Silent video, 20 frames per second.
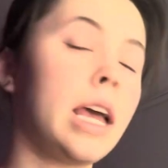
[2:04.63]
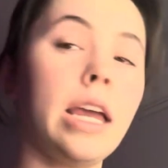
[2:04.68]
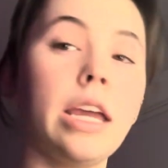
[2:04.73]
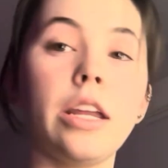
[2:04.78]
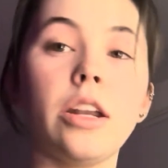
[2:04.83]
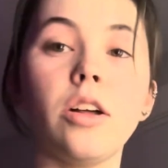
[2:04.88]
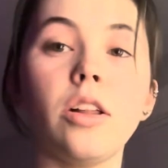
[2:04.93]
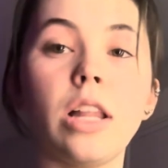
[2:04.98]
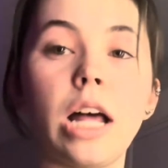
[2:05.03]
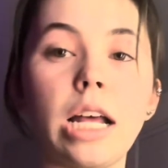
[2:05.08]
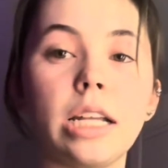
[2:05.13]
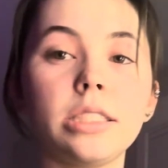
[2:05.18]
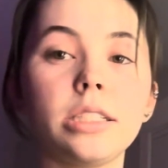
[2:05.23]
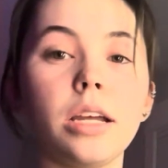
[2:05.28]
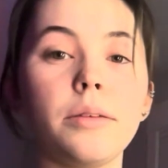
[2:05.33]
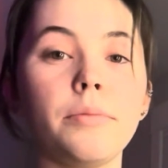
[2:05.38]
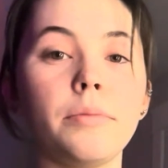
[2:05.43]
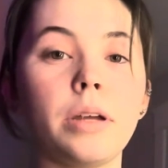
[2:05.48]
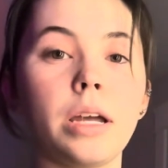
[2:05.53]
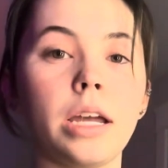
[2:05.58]
You know, last
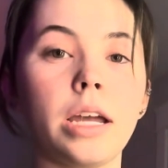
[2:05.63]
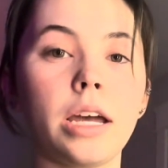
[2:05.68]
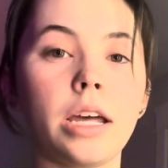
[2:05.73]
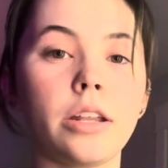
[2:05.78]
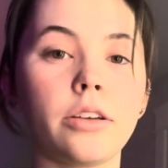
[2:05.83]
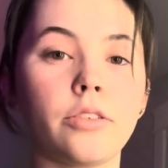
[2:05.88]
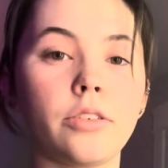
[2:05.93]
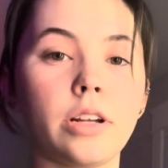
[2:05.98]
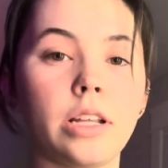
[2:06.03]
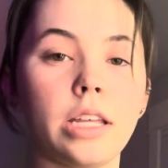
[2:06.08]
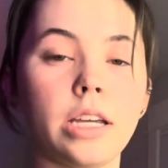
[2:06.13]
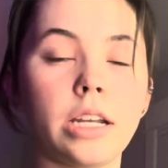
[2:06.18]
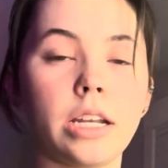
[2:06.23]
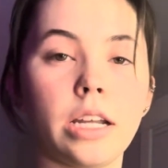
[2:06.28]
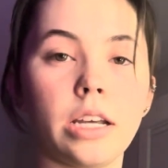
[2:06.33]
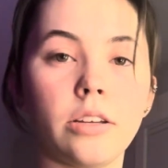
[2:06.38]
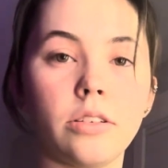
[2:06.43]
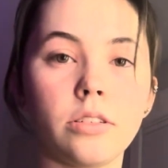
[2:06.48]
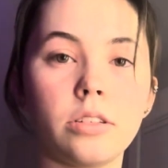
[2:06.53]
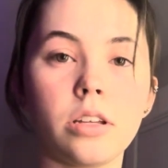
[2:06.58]
time I had acrylic
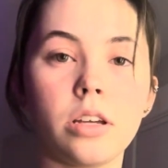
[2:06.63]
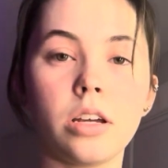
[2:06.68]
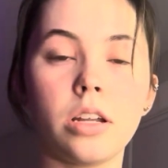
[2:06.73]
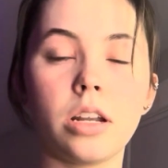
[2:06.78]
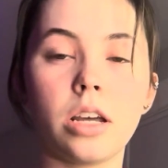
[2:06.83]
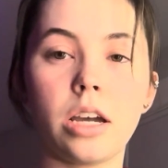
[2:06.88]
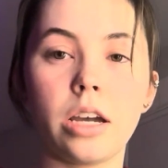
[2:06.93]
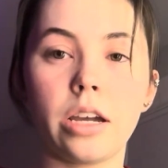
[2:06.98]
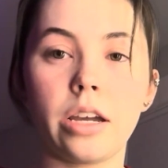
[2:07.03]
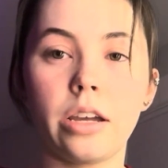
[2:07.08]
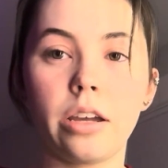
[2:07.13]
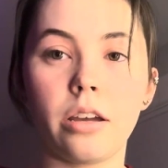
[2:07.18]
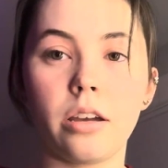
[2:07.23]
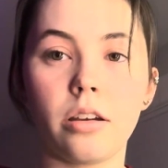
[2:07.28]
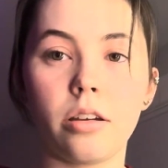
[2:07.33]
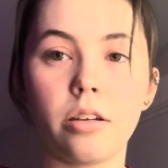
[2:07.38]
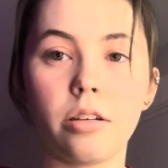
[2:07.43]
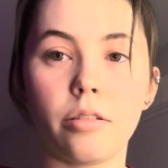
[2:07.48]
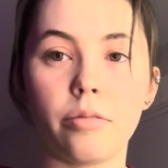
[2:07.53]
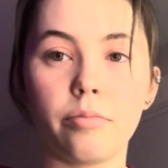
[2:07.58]
nails on, I
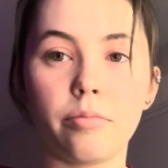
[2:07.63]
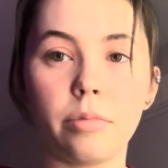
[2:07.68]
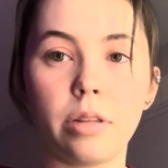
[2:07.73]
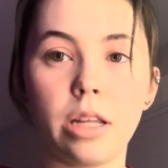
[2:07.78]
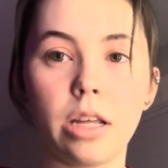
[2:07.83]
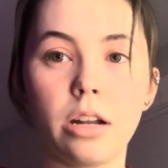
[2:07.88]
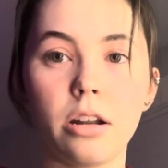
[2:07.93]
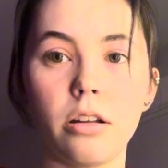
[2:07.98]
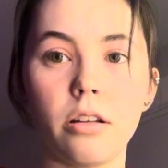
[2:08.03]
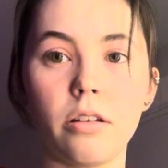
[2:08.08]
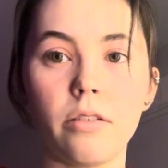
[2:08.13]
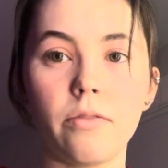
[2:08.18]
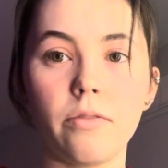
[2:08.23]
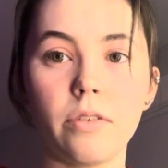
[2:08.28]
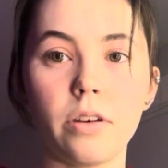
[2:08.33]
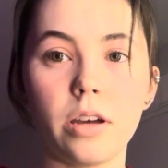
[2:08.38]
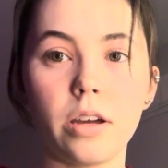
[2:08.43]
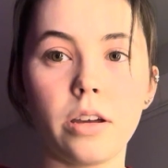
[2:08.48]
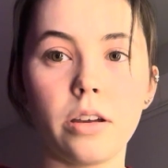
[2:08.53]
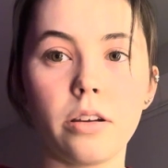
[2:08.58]
um, lit it on
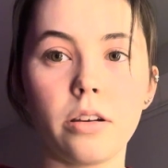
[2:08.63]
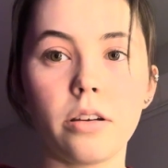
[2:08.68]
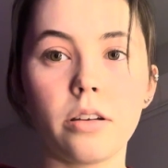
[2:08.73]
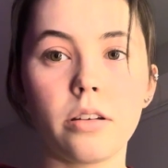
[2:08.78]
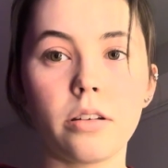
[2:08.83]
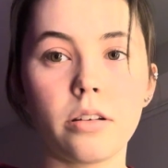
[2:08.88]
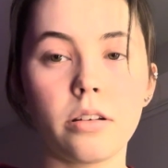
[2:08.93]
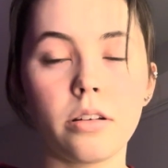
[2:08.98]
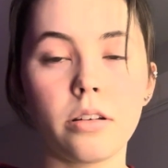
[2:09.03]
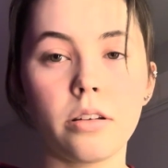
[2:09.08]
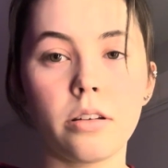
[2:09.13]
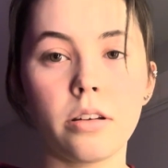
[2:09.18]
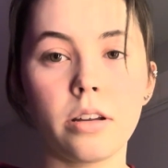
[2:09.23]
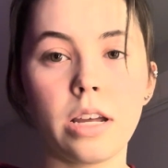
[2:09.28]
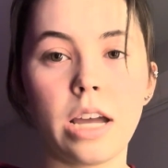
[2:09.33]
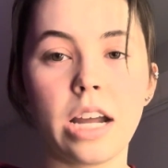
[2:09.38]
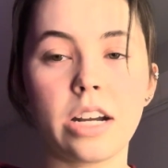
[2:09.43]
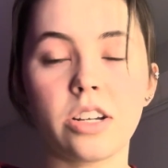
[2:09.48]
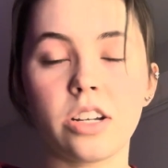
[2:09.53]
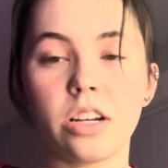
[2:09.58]
fire.
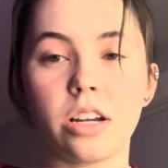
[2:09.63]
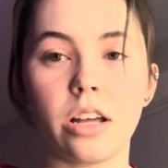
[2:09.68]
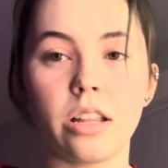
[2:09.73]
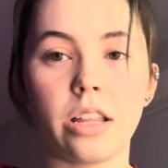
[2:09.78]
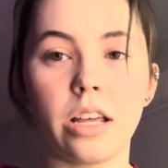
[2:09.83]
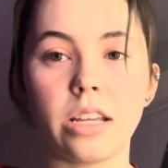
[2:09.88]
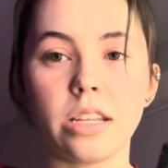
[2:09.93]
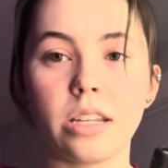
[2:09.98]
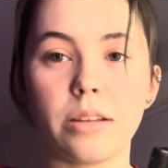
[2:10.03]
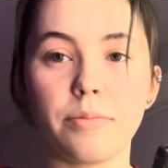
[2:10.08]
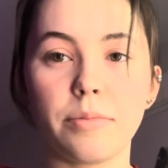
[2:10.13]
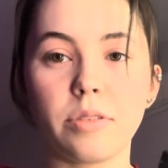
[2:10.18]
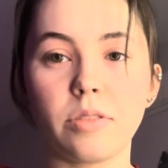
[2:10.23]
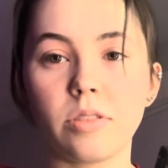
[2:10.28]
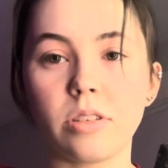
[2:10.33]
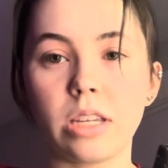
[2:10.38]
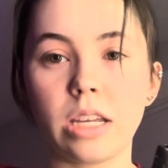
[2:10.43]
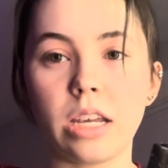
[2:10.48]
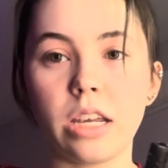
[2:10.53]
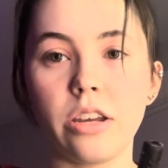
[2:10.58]
Actually, not last time. This
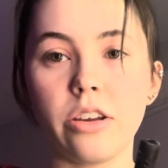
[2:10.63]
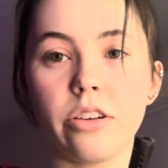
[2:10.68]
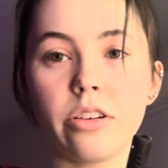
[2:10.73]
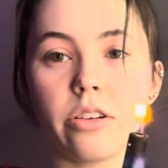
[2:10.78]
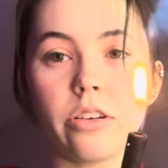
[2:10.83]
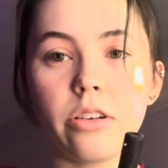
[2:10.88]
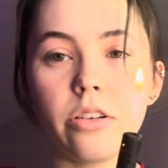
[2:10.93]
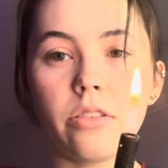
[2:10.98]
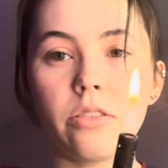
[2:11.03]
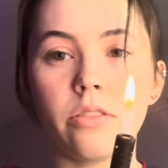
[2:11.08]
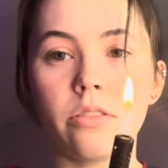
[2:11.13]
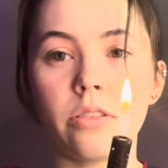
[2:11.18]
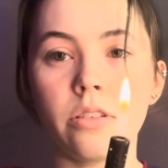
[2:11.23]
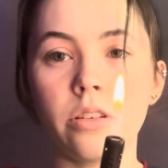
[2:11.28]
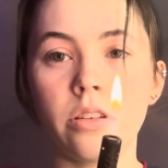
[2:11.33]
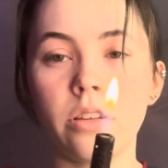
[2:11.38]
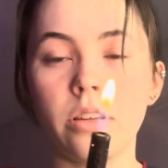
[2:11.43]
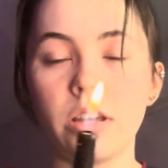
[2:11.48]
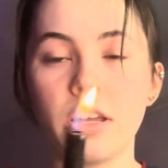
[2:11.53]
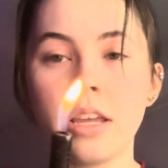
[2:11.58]
was like a year ago.
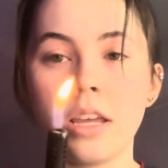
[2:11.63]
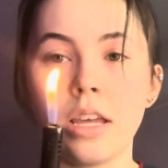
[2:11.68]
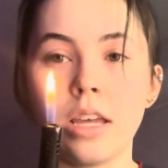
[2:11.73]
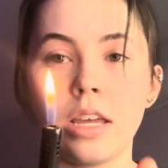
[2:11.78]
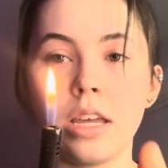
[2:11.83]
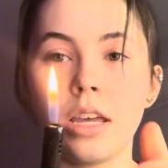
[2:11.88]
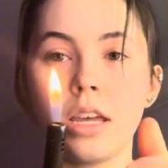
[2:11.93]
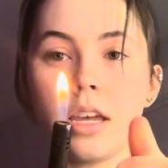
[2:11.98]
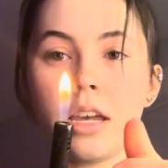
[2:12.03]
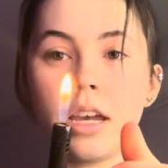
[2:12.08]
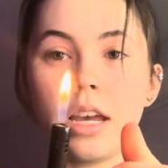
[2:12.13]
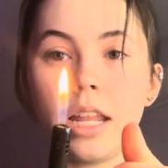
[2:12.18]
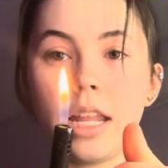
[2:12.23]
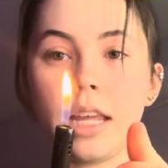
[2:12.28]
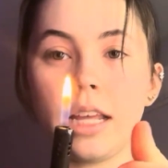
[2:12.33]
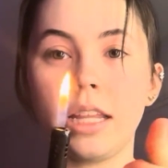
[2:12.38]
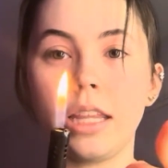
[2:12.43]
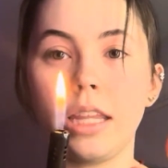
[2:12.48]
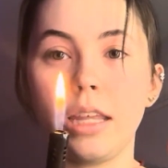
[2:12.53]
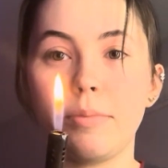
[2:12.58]
I
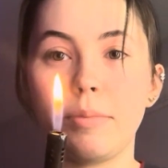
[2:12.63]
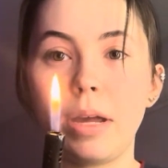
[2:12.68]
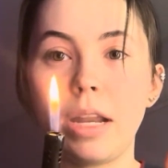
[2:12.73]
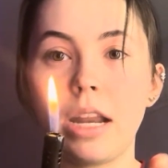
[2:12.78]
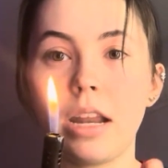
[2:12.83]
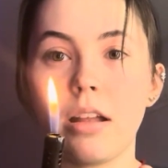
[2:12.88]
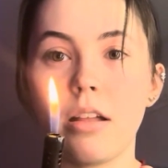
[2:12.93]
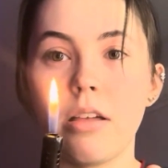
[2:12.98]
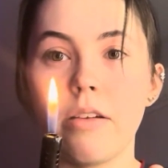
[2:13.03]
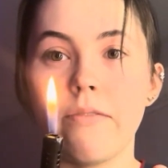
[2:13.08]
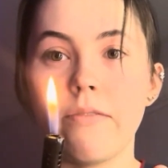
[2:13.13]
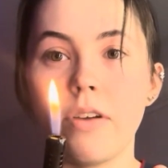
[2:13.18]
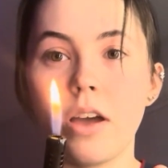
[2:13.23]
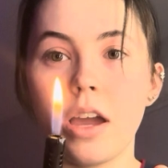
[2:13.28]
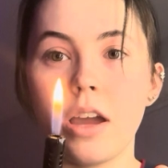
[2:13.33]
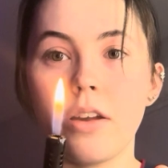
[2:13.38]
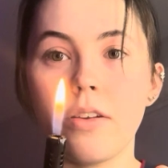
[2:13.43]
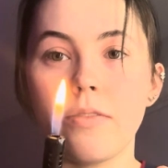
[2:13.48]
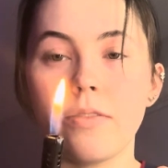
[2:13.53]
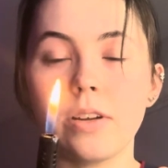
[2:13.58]
like lit my nail on
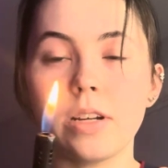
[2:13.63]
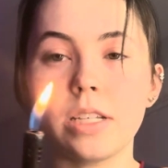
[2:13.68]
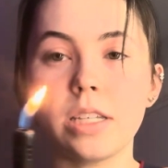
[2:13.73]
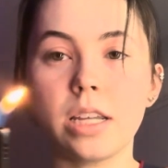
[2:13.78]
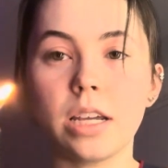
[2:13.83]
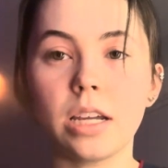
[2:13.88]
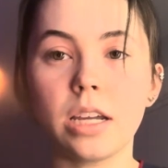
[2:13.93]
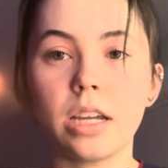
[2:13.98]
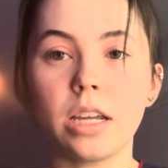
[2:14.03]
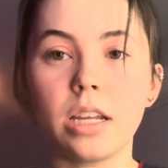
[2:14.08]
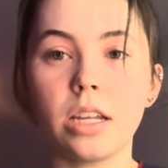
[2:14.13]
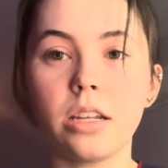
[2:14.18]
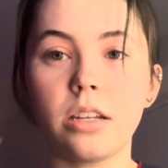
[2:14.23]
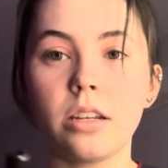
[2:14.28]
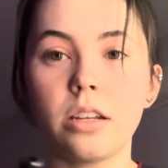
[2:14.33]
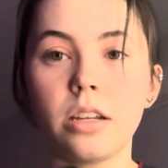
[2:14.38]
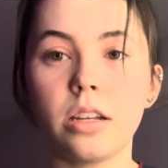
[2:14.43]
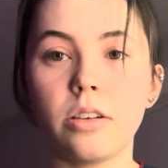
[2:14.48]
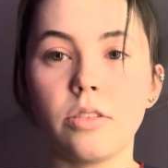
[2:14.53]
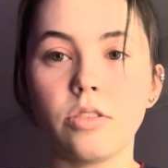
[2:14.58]
fire for a second.
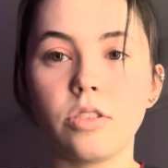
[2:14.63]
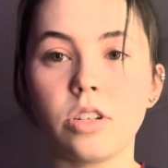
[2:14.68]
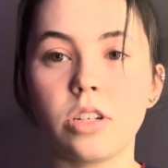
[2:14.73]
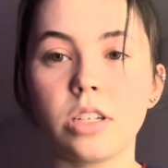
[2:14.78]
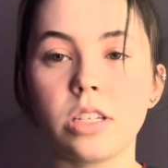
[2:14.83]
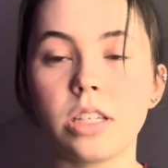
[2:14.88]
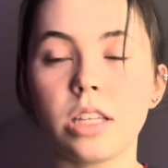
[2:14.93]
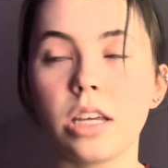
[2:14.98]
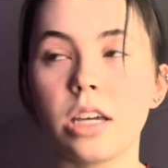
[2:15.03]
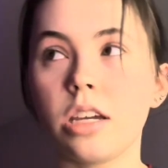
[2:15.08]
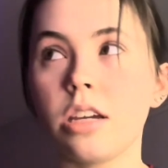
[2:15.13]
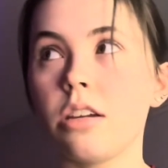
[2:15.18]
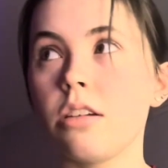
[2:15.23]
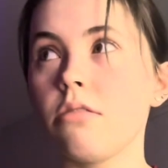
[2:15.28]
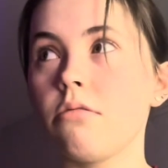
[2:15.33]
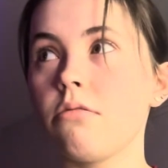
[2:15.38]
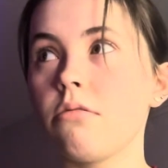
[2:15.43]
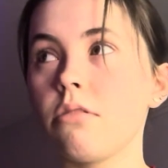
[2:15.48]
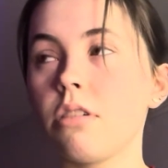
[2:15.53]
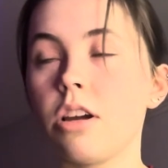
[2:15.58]
It was just like,
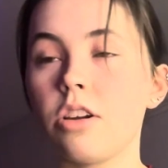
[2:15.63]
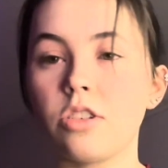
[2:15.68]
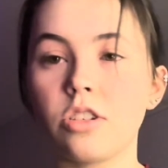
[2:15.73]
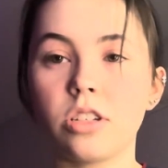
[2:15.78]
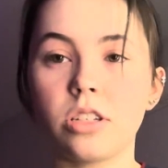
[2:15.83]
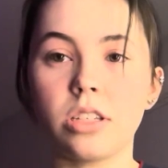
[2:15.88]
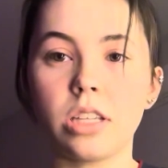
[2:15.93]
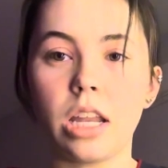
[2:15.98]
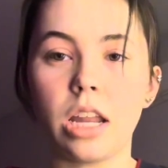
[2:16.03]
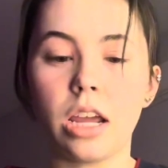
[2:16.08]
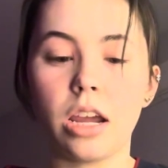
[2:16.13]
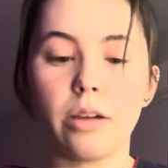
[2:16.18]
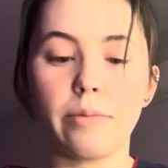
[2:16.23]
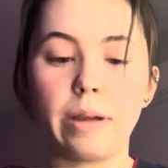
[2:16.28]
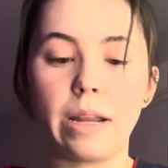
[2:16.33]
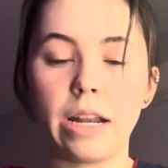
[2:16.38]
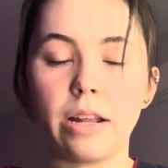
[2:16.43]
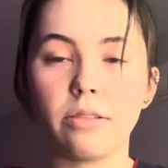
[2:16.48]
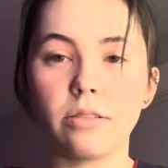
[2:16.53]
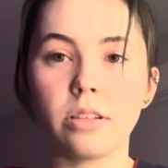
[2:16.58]
I was just sitting here, my
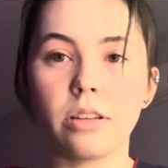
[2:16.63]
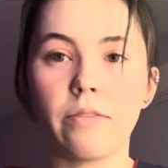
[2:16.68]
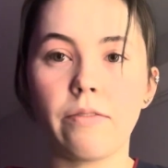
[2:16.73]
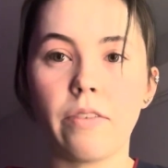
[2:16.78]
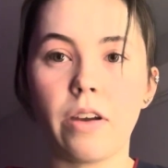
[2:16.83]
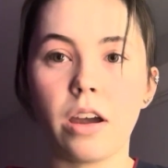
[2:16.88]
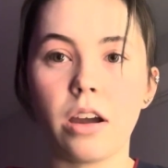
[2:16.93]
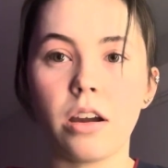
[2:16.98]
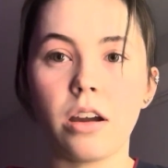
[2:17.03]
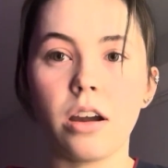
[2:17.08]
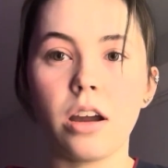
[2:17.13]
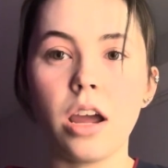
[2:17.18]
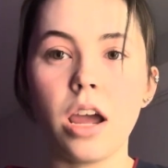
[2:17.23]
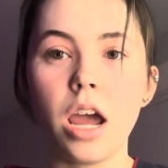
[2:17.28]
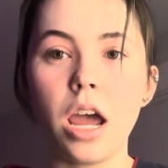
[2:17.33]
nails on fire.